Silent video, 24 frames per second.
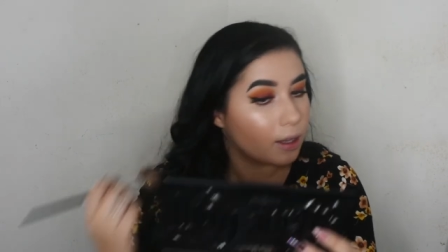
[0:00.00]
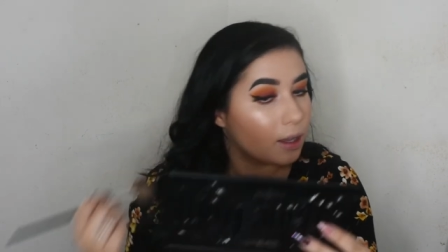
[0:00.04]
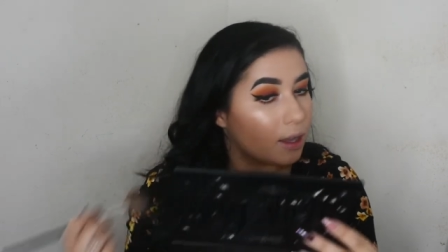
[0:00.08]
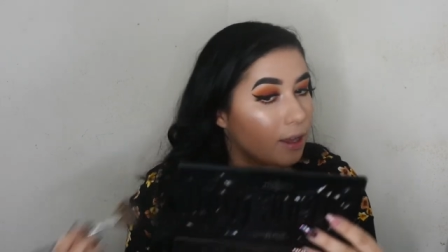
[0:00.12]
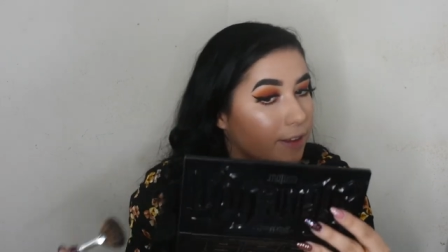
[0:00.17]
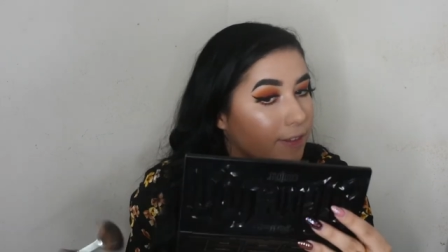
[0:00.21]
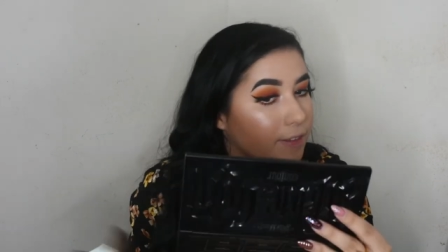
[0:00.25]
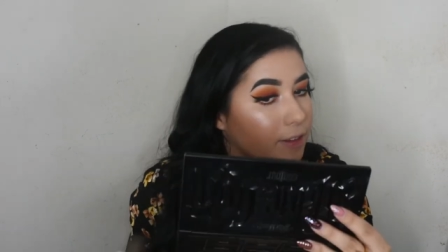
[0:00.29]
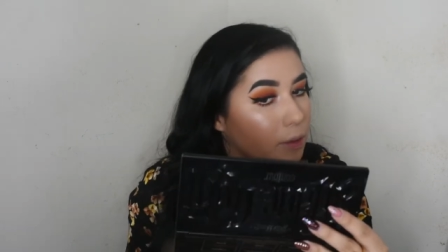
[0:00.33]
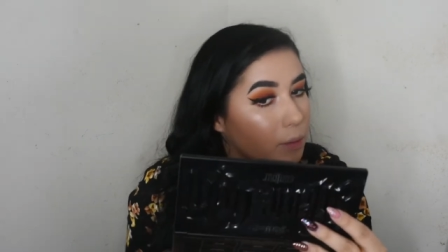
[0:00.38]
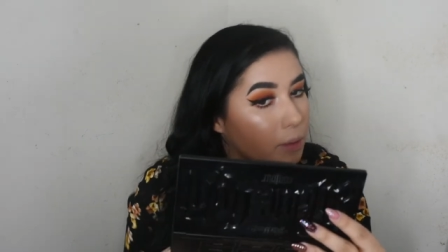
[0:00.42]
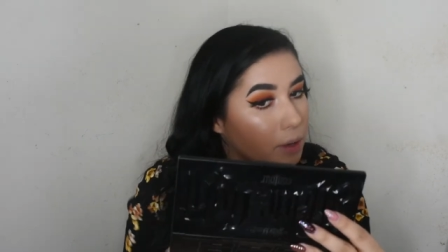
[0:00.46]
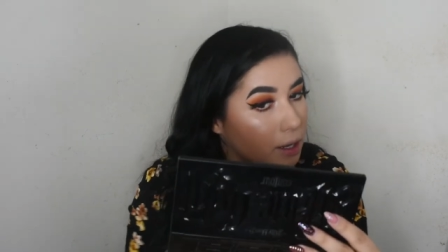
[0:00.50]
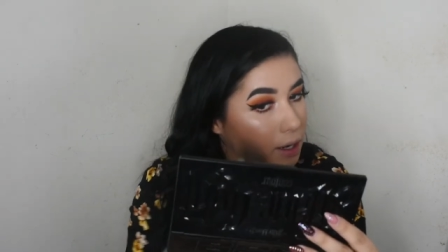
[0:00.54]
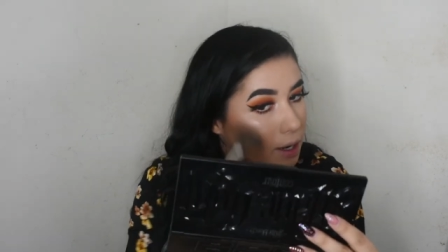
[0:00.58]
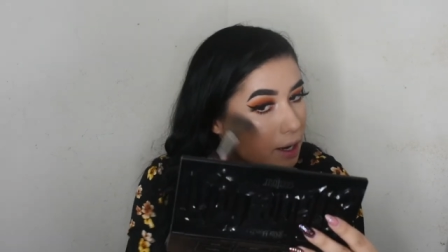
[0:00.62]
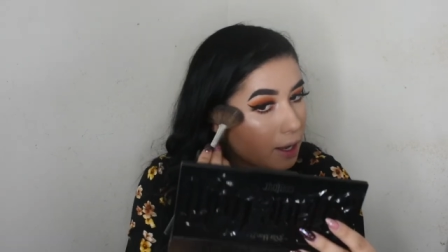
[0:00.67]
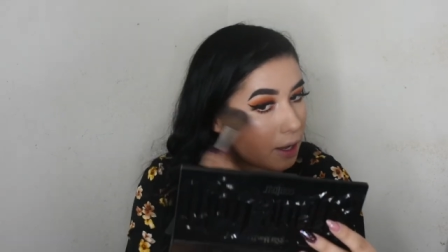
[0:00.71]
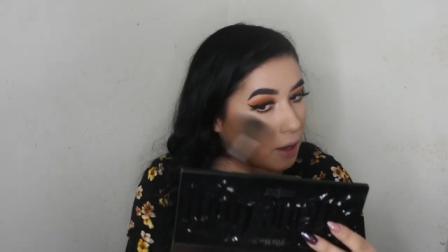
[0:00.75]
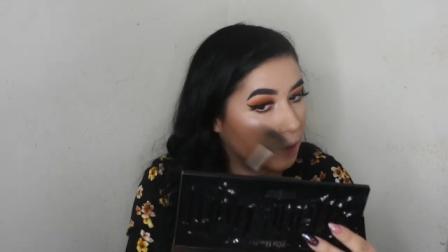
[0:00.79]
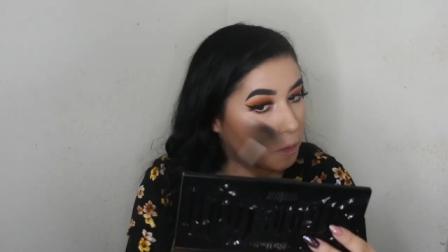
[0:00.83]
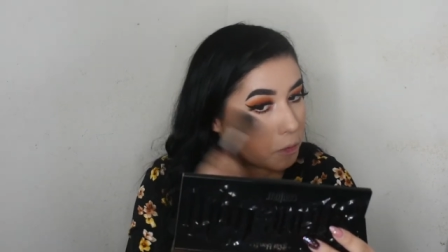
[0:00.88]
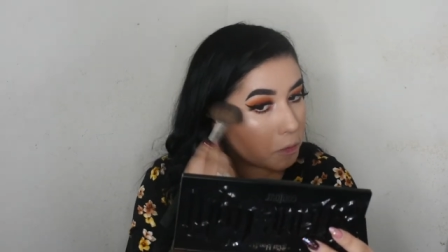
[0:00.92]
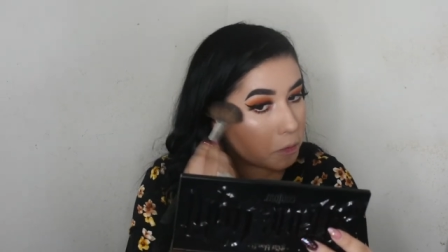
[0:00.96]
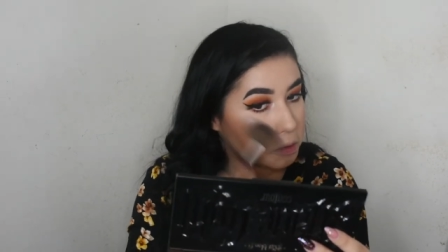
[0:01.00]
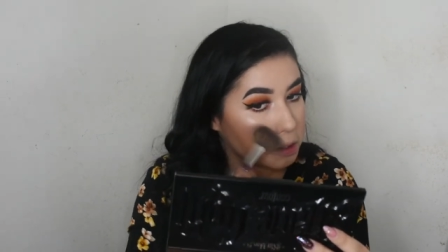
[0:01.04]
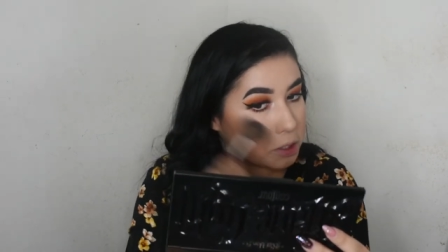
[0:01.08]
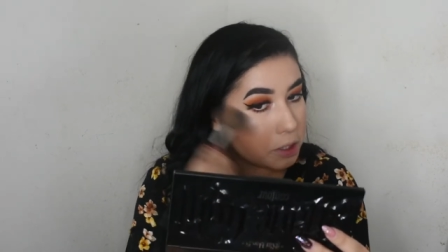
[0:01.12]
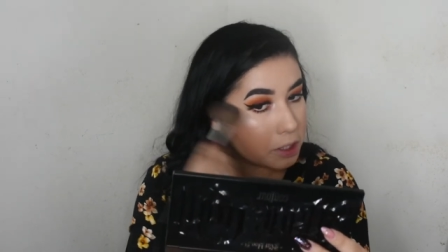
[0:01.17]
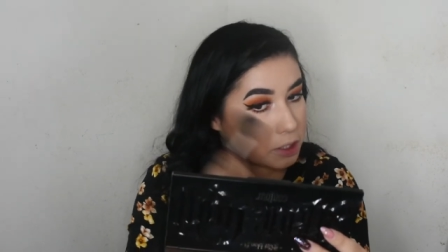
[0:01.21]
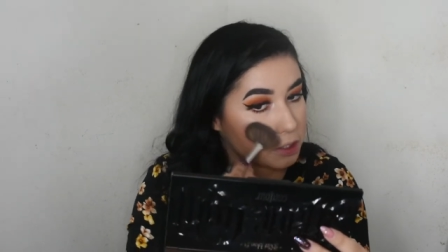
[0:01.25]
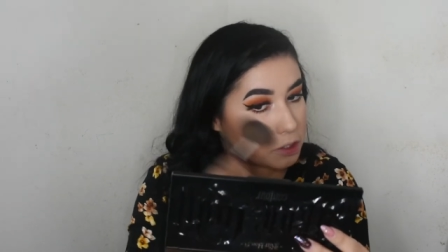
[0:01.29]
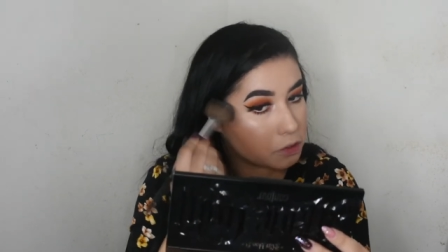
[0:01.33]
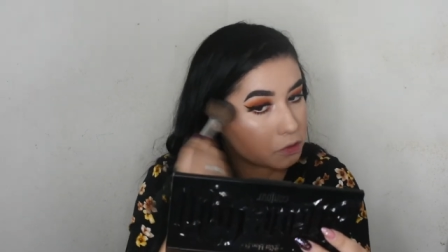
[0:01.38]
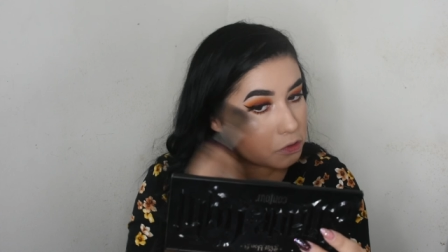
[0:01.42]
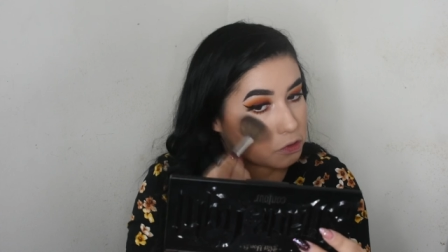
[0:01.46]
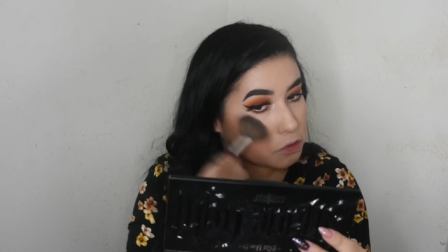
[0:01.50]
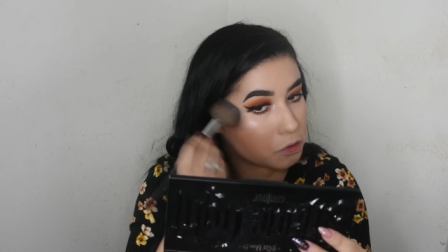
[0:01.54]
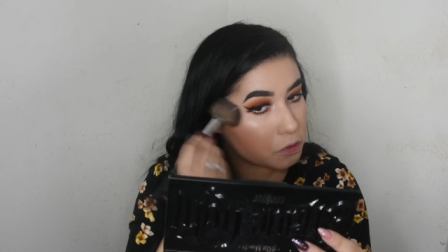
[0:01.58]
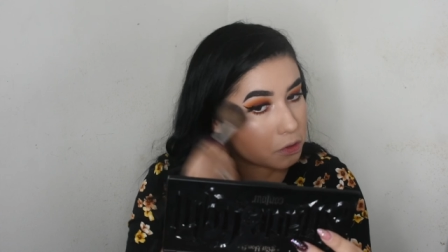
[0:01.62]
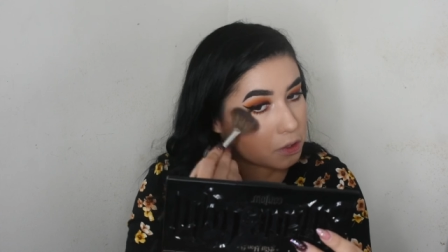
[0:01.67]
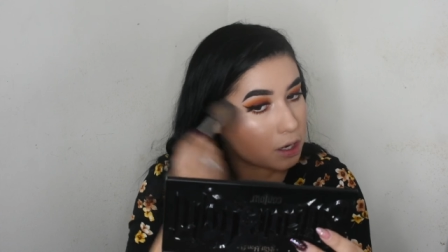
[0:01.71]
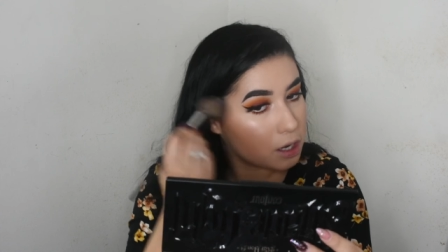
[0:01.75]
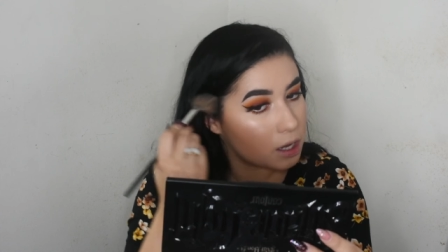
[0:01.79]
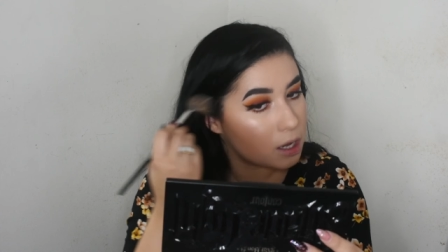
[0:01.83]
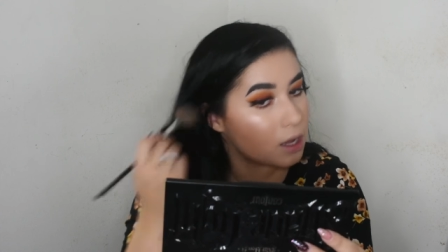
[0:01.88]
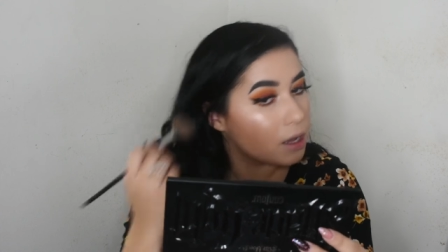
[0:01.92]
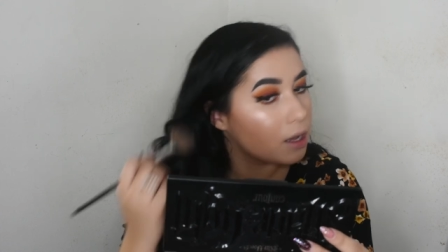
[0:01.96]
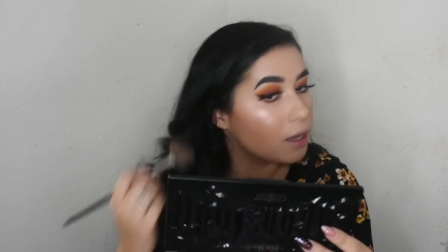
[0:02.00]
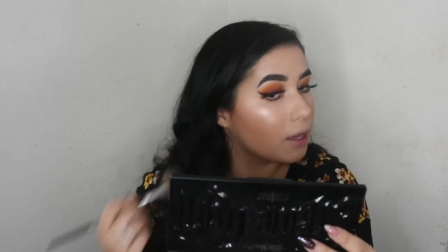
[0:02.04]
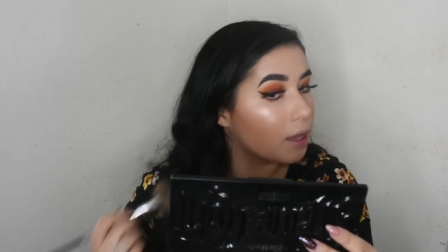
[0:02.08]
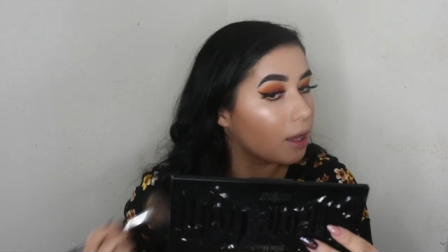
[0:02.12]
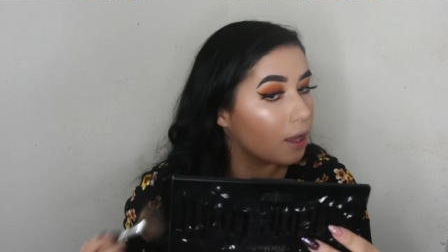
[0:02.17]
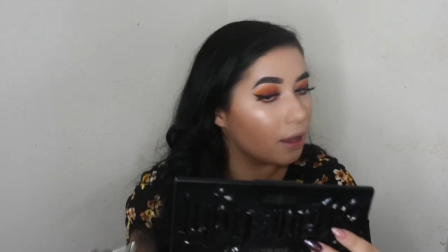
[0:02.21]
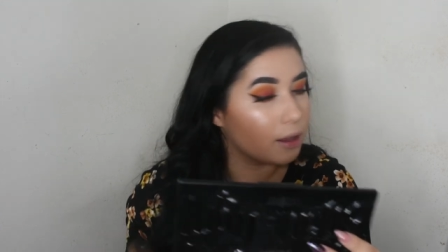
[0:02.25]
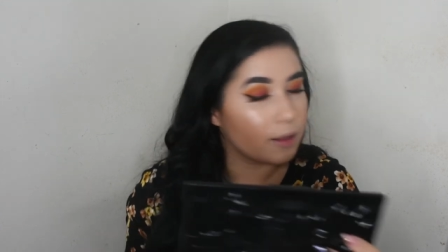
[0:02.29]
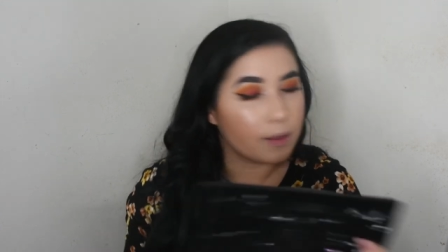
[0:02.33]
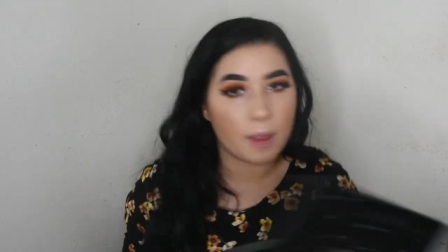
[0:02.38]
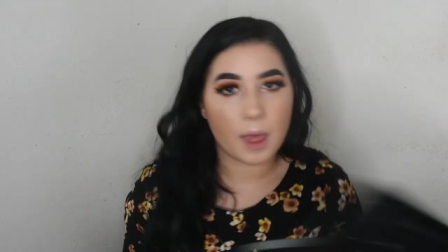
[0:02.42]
If you want a really strong